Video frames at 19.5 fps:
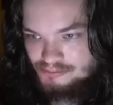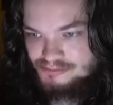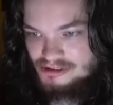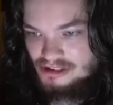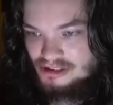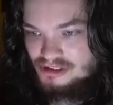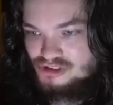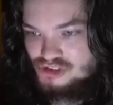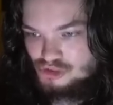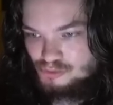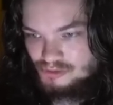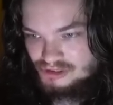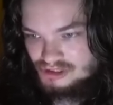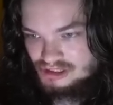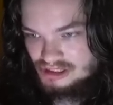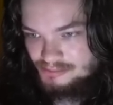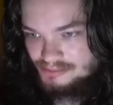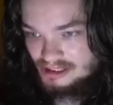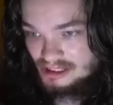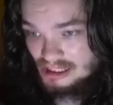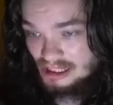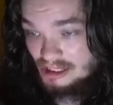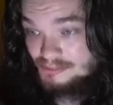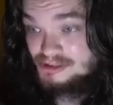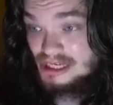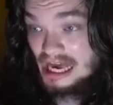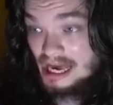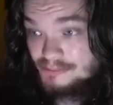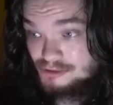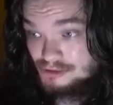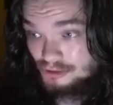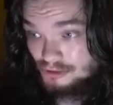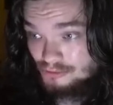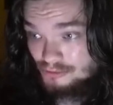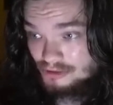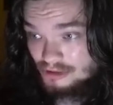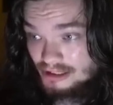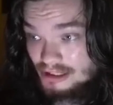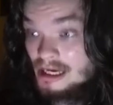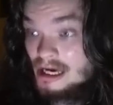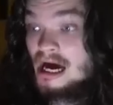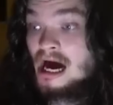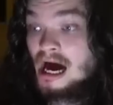Dylan just wants to see big columns? Absolutely.